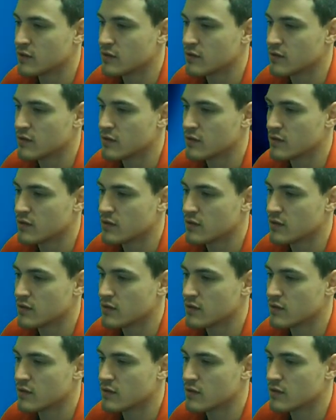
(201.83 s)

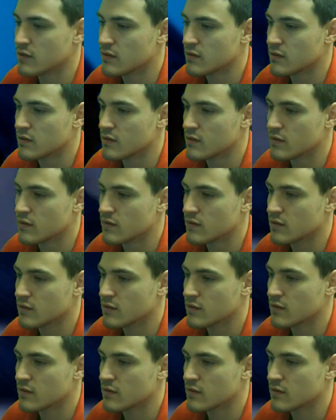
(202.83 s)
(silence)